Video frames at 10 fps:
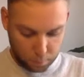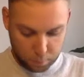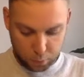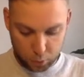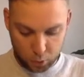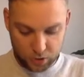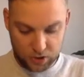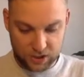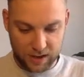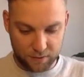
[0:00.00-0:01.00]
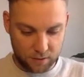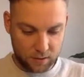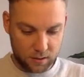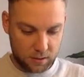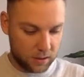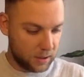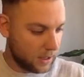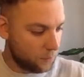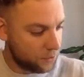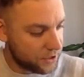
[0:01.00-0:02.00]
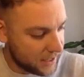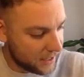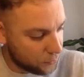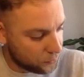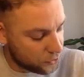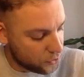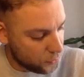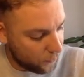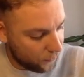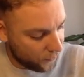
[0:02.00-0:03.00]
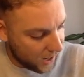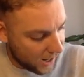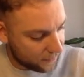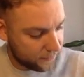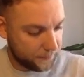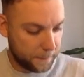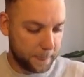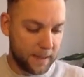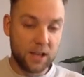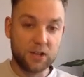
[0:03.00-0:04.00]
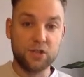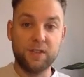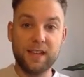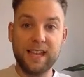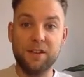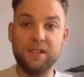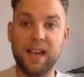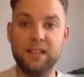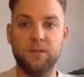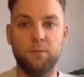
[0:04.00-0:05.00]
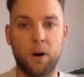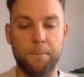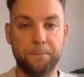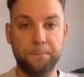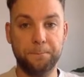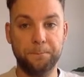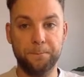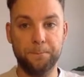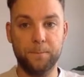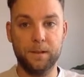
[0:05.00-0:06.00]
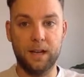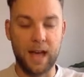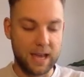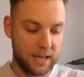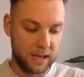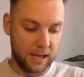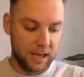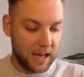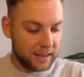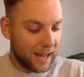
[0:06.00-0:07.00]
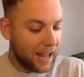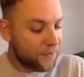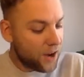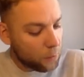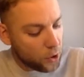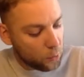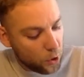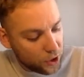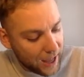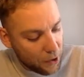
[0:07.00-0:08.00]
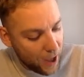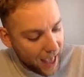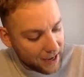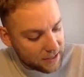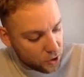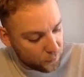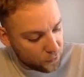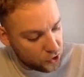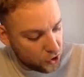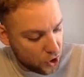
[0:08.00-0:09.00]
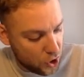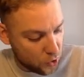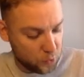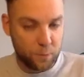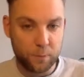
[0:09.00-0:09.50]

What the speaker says: plus 7, which is equal to 5. So this here is x of 1. Okay? Now if I want to work out x of 2,